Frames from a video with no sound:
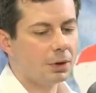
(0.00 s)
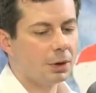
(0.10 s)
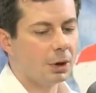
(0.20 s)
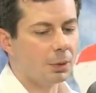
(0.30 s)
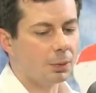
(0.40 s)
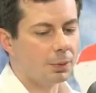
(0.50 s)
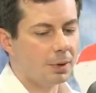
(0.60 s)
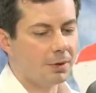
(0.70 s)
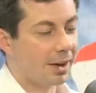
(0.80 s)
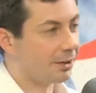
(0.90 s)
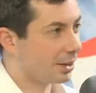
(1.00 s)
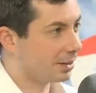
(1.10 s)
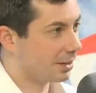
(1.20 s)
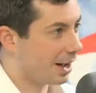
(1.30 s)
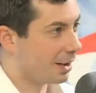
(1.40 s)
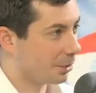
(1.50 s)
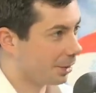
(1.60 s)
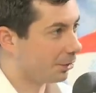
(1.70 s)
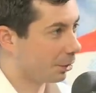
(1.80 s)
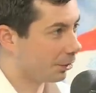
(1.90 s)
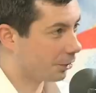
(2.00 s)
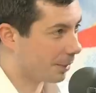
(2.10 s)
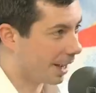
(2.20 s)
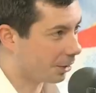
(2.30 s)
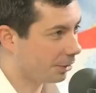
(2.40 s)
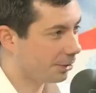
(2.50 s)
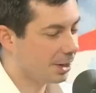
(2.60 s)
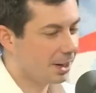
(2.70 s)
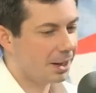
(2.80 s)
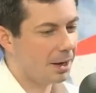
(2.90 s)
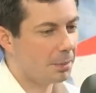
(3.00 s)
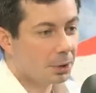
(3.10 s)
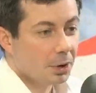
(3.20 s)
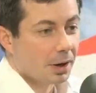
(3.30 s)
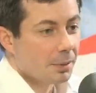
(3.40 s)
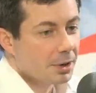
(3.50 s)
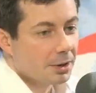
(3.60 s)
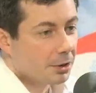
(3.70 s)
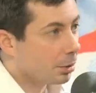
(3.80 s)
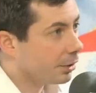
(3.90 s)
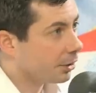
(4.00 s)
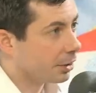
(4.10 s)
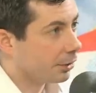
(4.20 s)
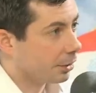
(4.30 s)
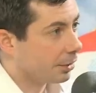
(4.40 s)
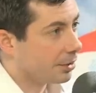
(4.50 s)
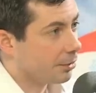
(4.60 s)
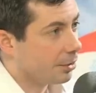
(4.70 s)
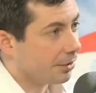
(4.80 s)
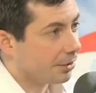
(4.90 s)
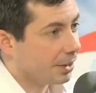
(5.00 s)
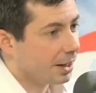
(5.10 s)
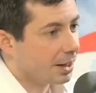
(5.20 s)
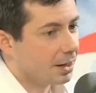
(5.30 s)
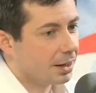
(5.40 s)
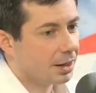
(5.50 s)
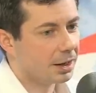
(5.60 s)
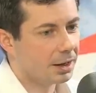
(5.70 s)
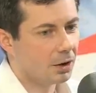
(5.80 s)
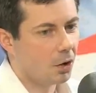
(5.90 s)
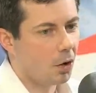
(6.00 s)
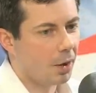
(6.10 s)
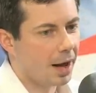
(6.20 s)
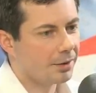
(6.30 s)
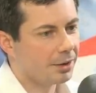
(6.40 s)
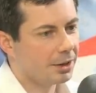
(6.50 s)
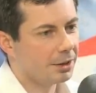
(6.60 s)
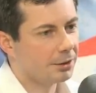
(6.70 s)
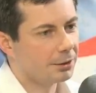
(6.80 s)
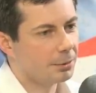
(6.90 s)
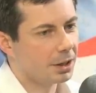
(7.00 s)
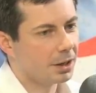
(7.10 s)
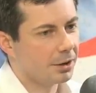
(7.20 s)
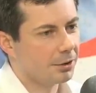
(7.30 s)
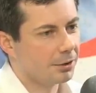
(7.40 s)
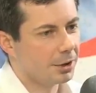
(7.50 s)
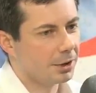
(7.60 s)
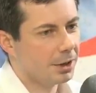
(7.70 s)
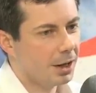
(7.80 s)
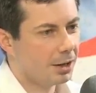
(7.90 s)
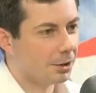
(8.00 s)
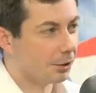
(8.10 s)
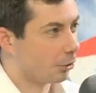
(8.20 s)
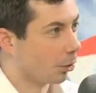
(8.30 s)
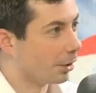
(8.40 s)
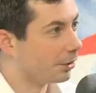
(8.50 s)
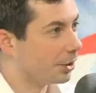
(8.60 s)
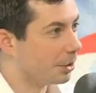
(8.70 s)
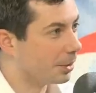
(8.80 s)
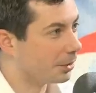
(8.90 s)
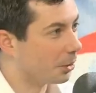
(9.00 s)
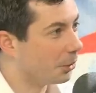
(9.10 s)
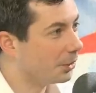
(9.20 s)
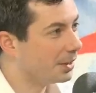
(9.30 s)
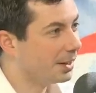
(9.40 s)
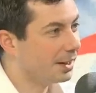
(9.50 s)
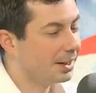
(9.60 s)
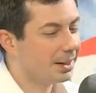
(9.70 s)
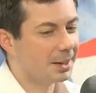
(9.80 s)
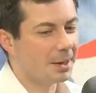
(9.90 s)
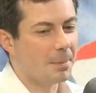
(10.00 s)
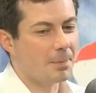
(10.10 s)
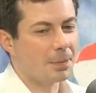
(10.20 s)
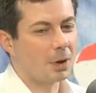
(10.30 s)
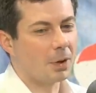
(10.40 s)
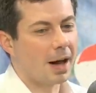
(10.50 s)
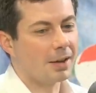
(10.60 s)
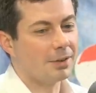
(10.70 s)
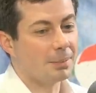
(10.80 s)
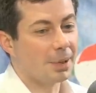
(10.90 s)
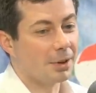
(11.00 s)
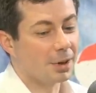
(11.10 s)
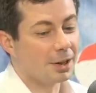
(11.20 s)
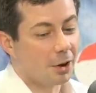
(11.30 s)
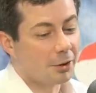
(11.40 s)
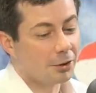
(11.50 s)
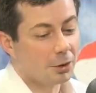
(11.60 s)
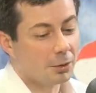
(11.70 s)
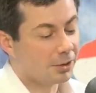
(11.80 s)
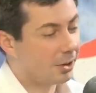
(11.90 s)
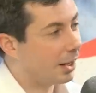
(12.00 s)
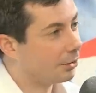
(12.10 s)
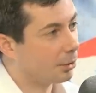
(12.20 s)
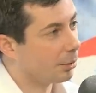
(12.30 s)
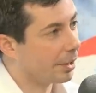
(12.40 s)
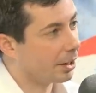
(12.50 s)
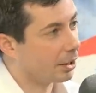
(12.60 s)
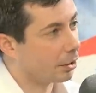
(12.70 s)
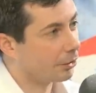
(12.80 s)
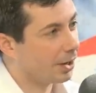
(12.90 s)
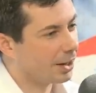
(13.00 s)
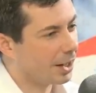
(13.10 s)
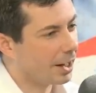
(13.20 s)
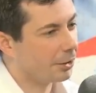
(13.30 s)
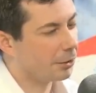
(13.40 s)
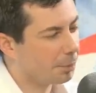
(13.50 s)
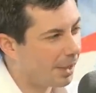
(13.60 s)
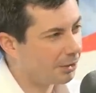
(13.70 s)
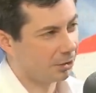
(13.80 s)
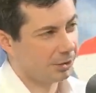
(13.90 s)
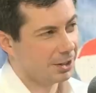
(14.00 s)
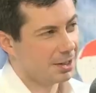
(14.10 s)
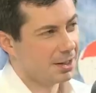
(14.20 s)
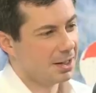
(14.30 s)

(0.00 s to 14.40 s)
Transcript: you know, investing time and resources matters. Um, but look, I mean, th there is a conservative drift, and uh, a, lot of it is because of the the stories that have been told. Um, a lot of it, by the way, is also mistakes that were made on our side of the aisle, especially,